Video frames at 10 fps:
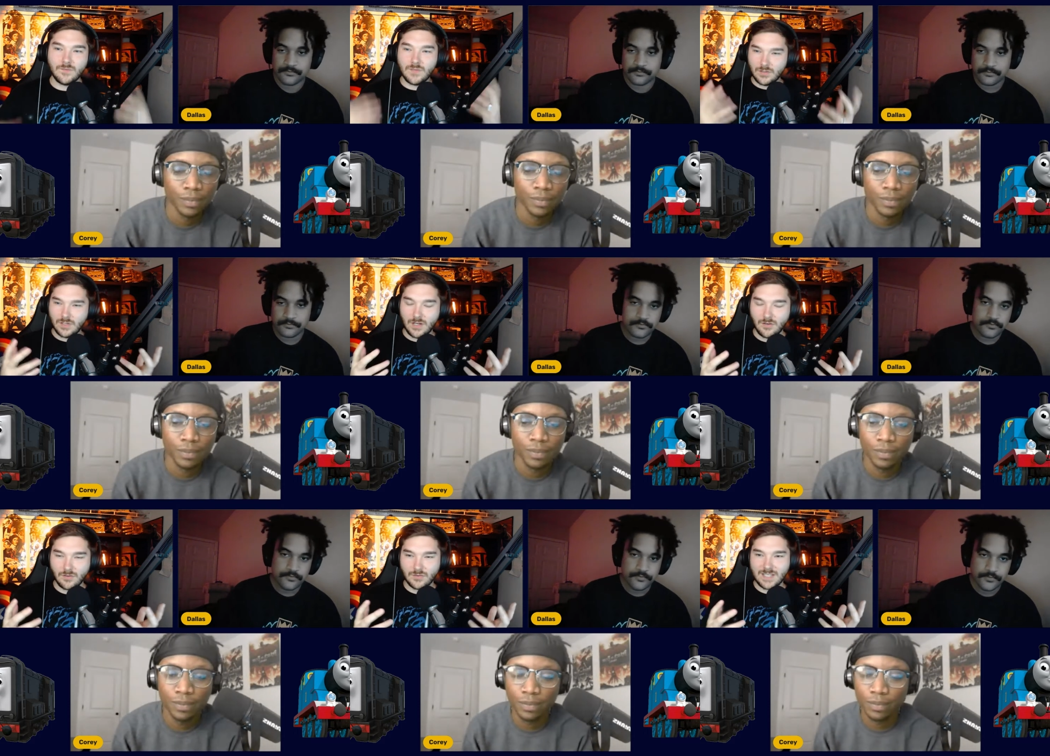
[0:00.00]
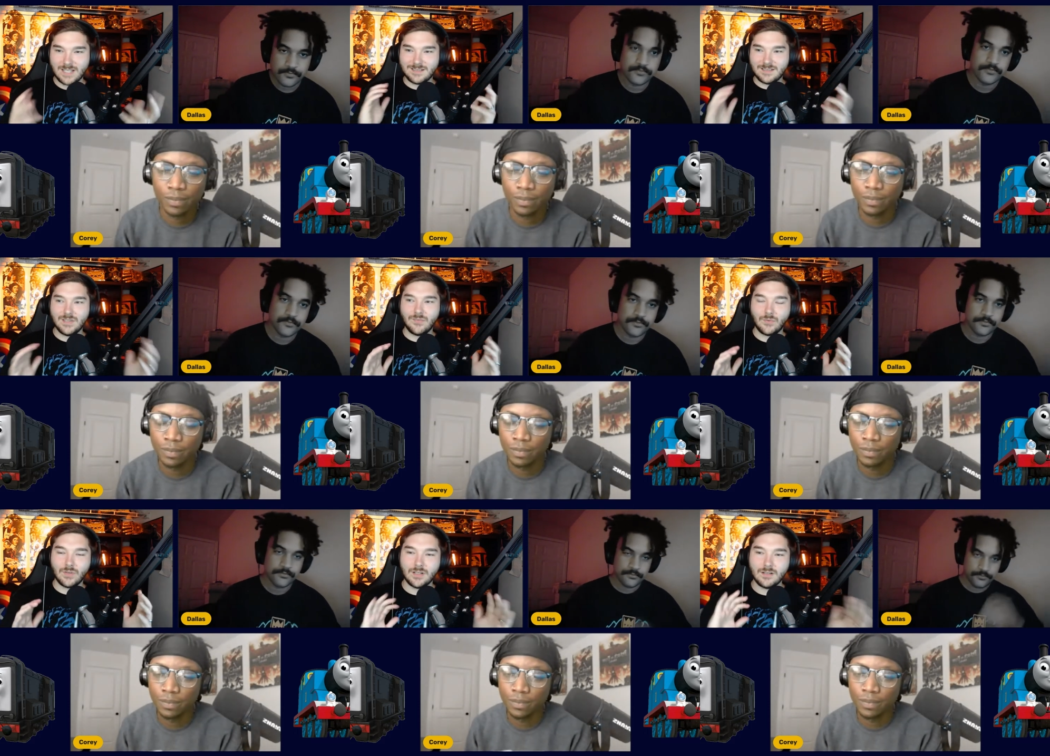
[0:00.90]
Speaker 1: of their characters has a
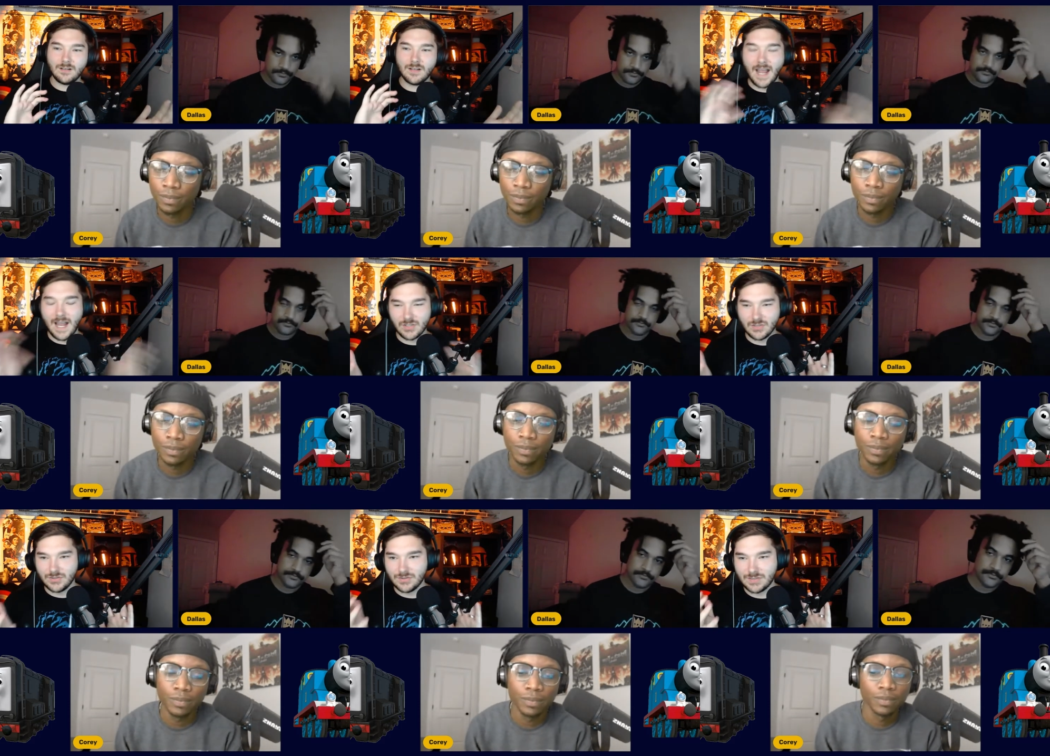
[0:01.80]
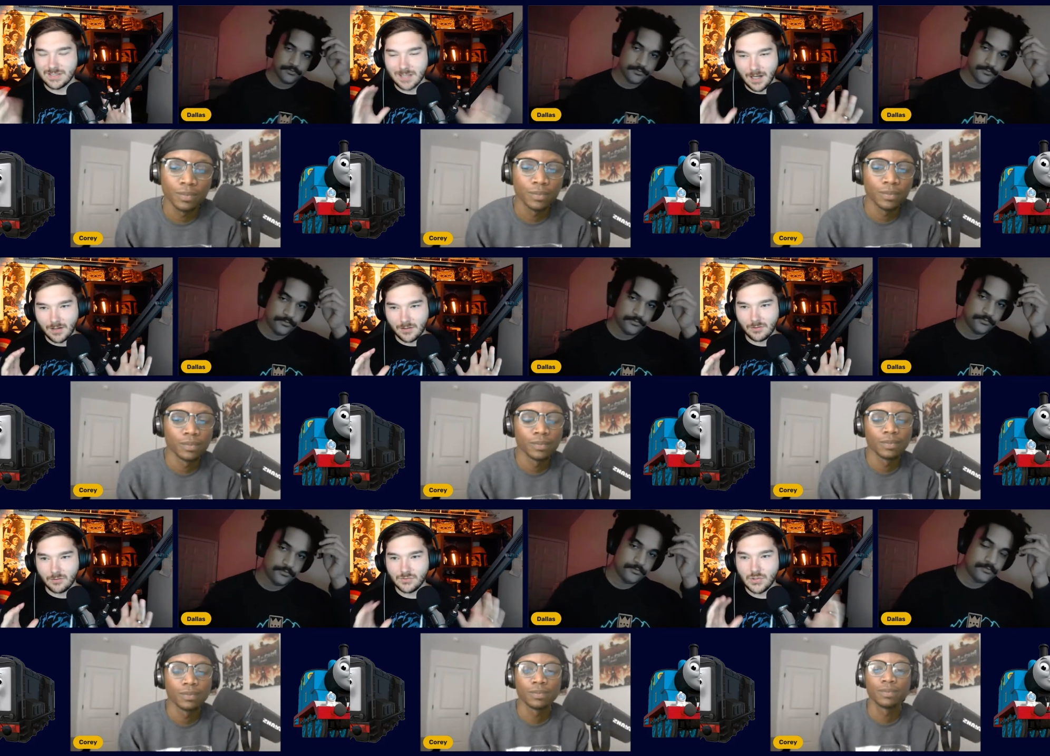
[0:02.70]
different action
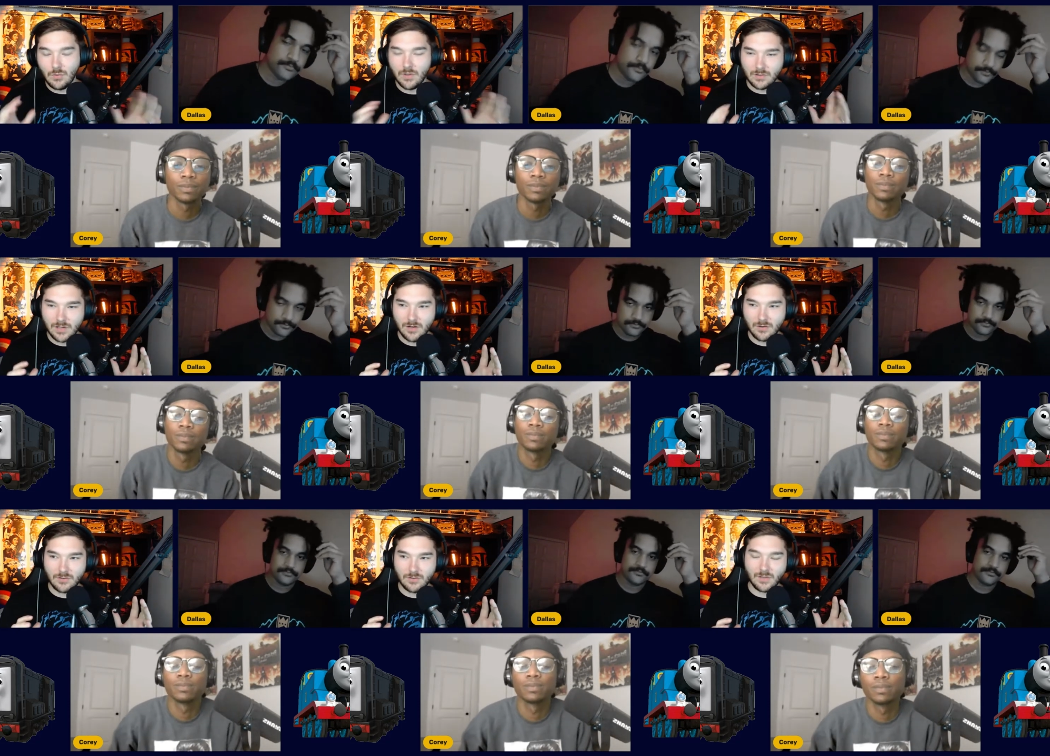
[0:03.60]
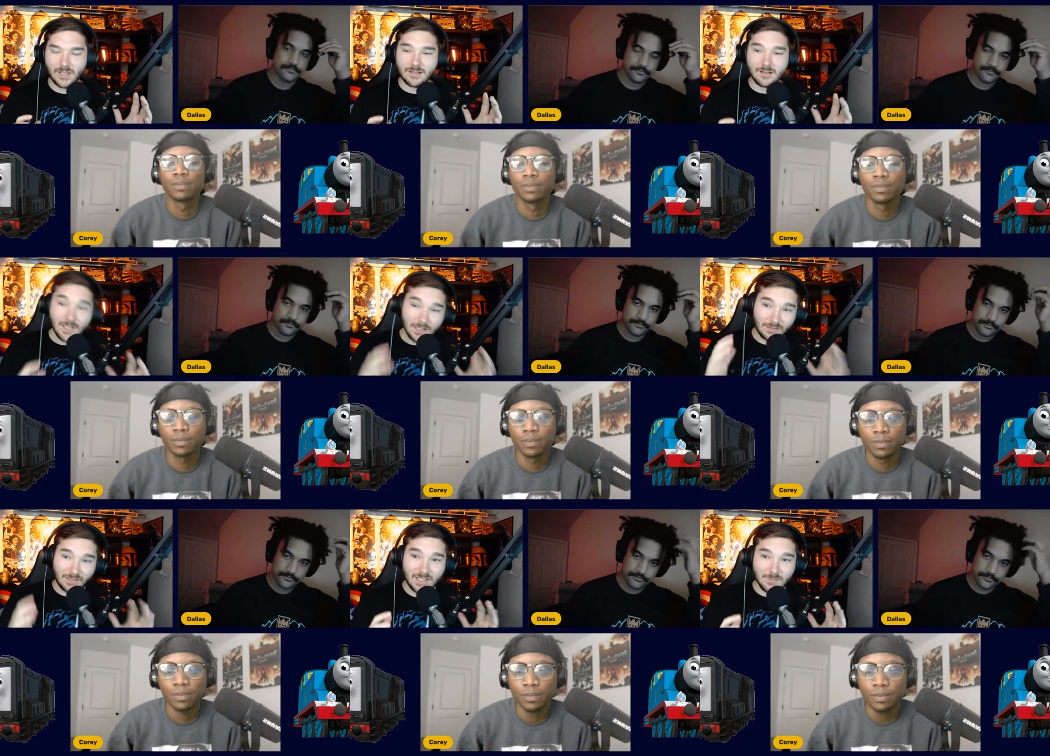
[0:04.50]
style to their character. Like
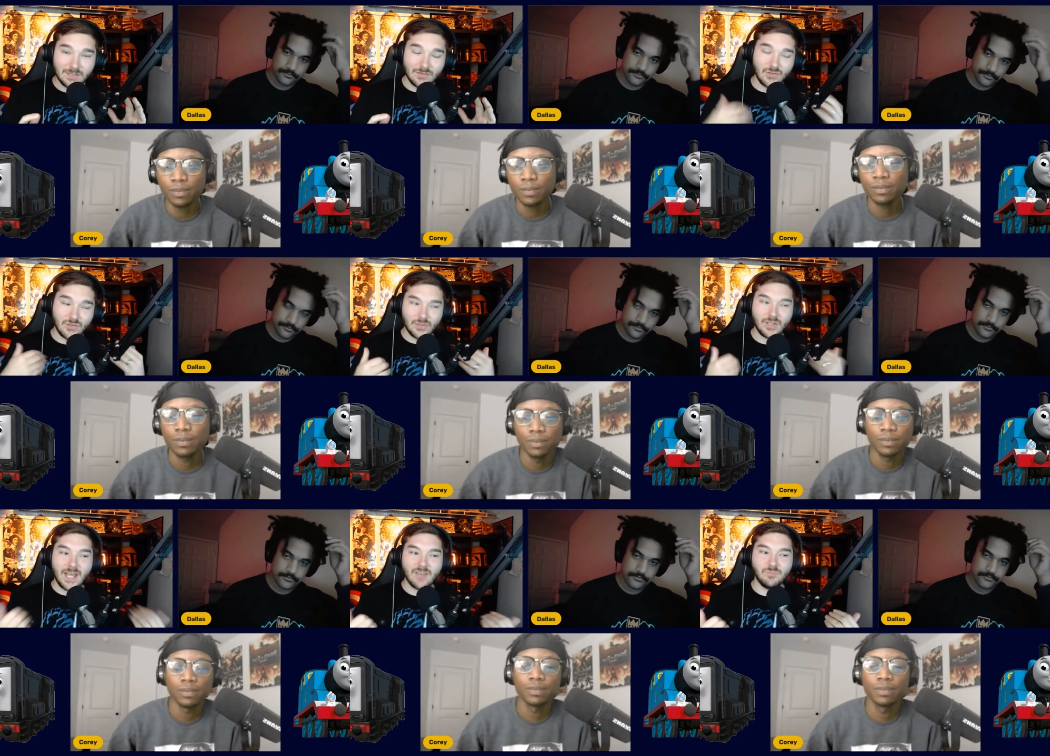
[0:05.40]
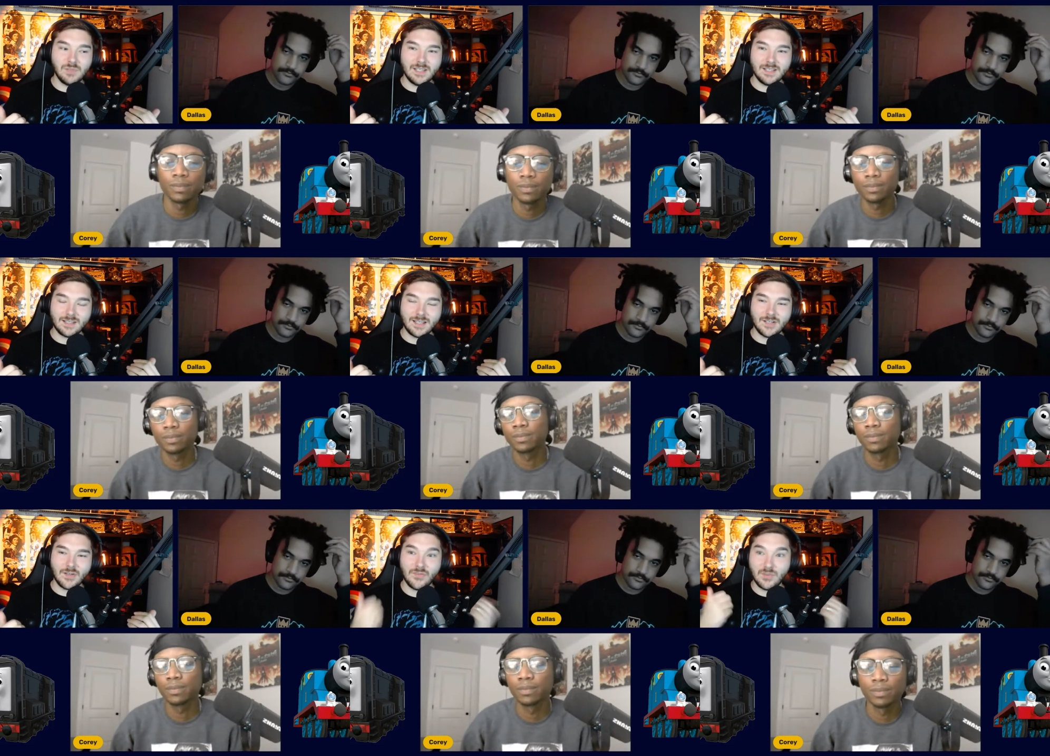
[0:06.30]
Lemon should have been
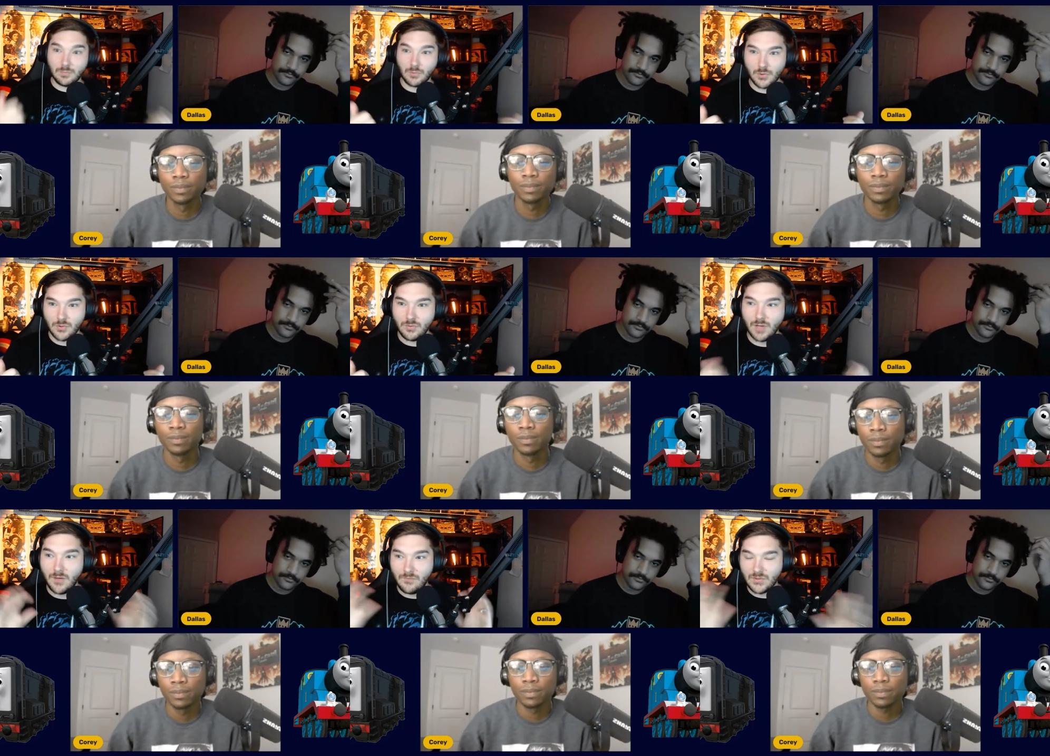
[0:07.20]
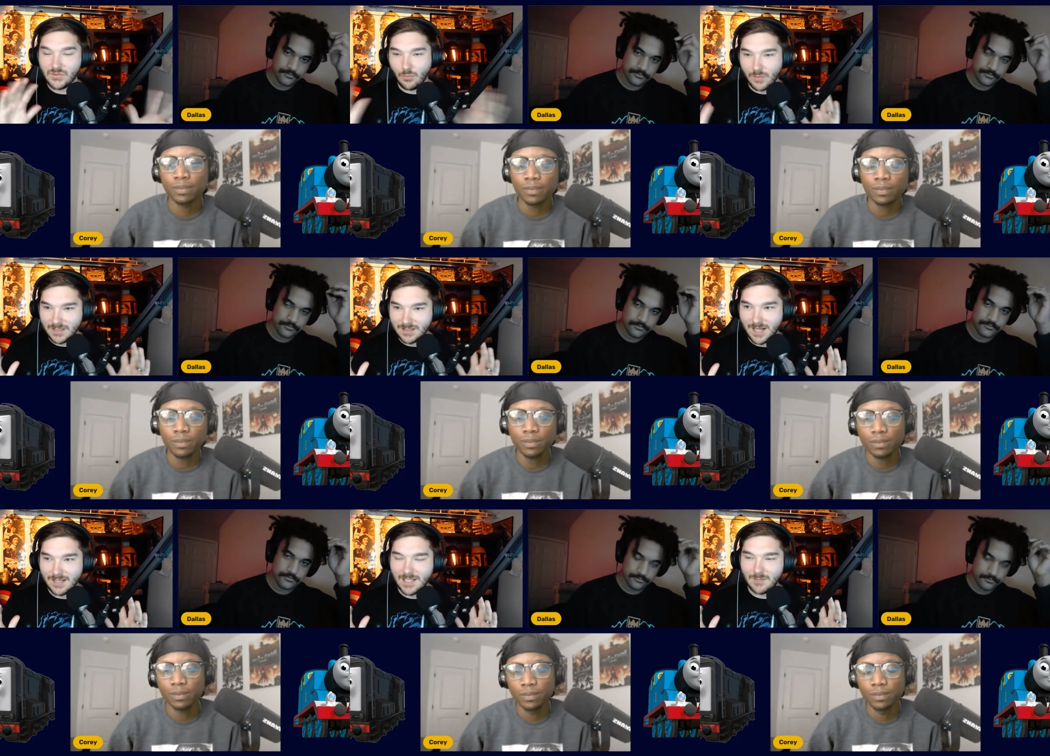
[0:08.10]
like the brute of the twin
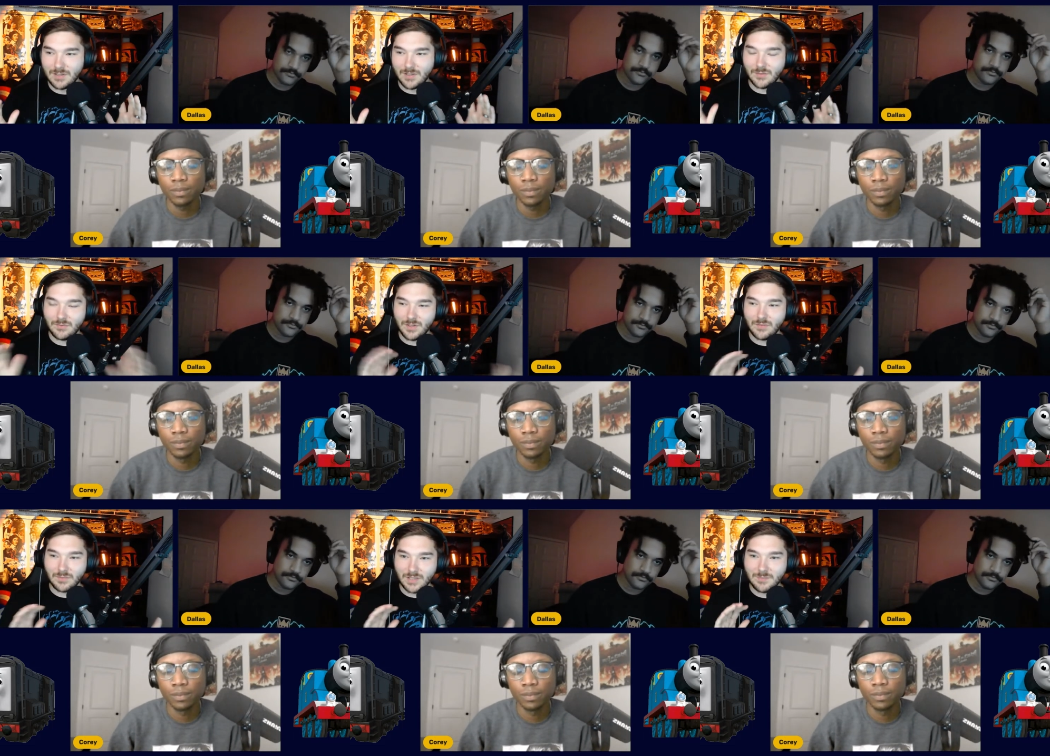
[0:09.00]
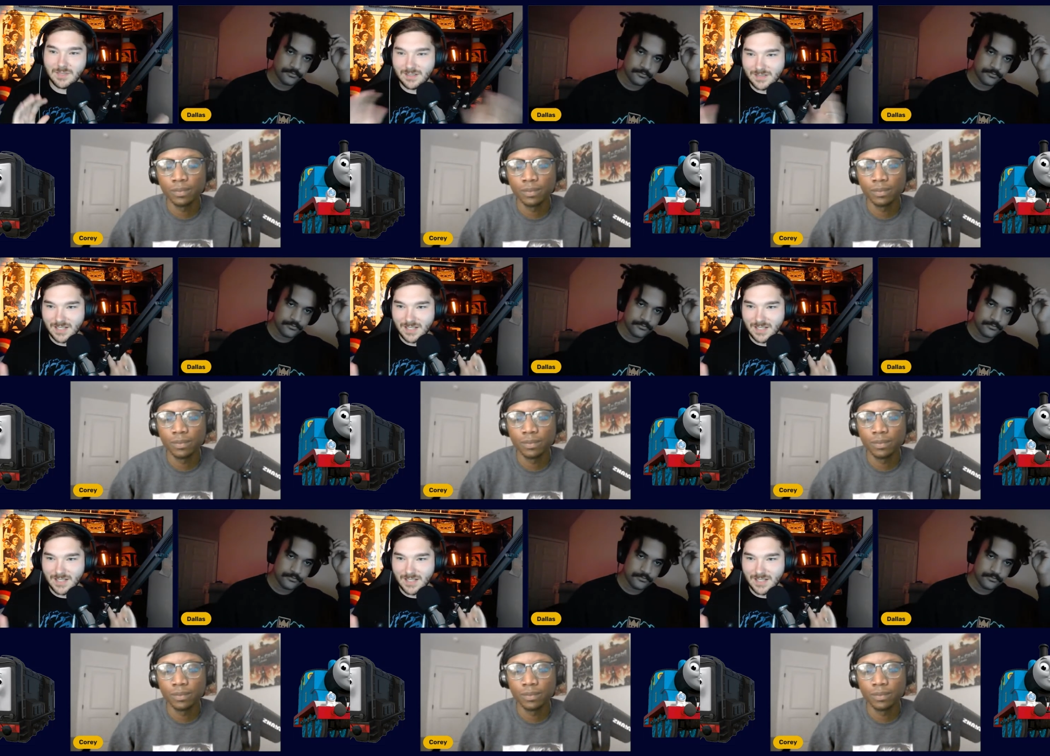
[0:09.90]
dynamic of, of Lemon and